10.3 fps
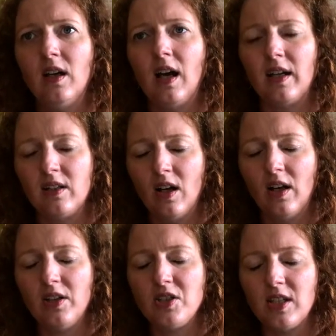
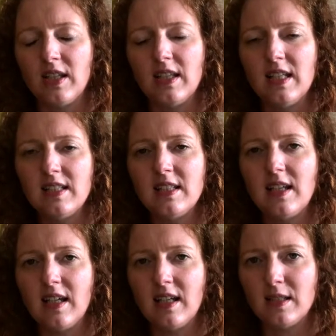Acknowledging this
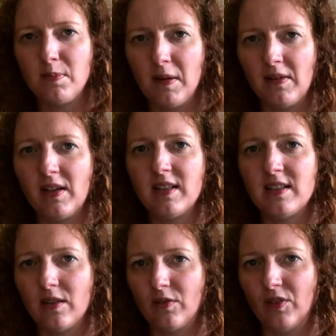experience
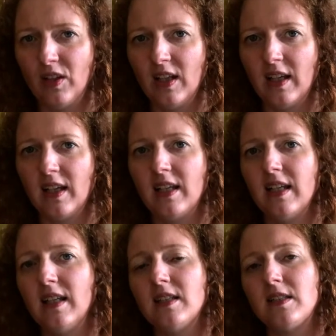and feeling
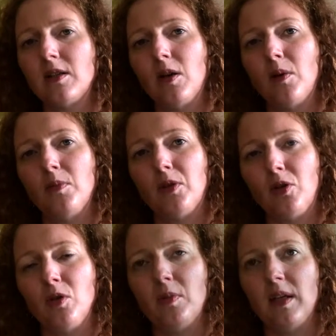needs to come
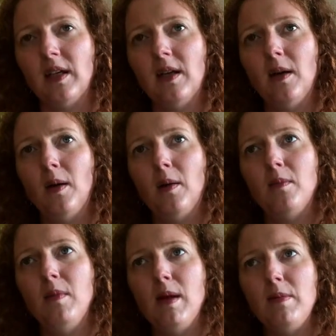through me.
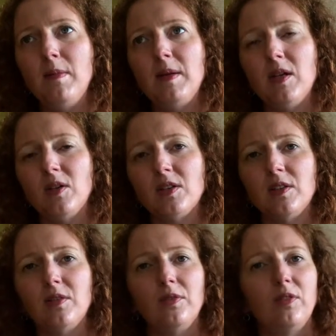Maybe because
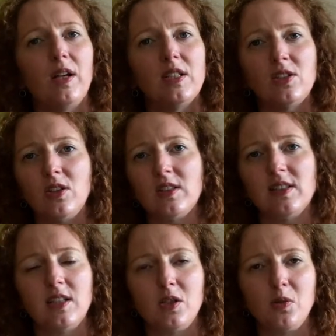of a certain
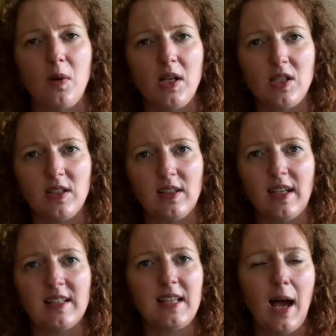situation
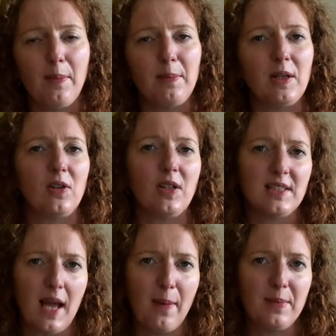that is happening or
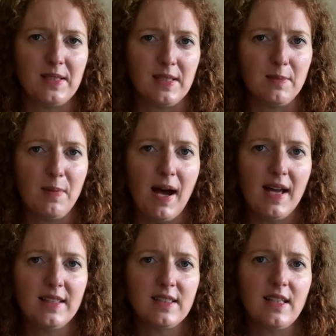has happened in the
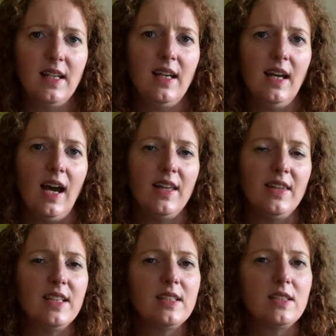past. And
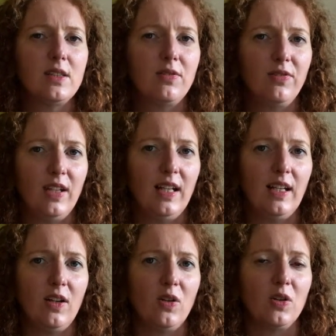this is the
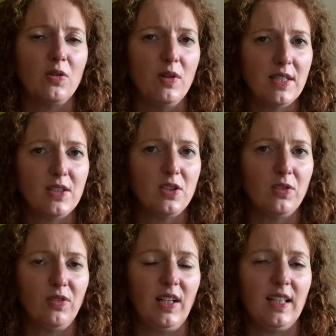feeling or the
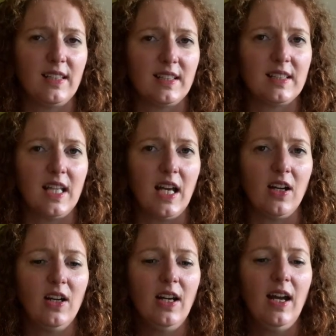residue feeling that's
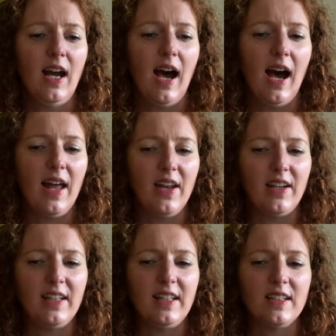there. And I
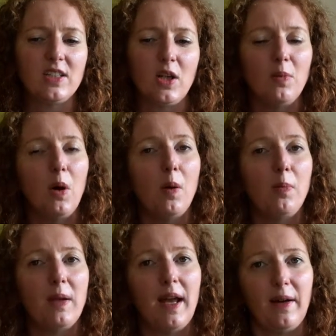need it to come
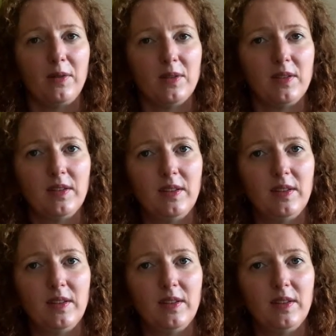up and out.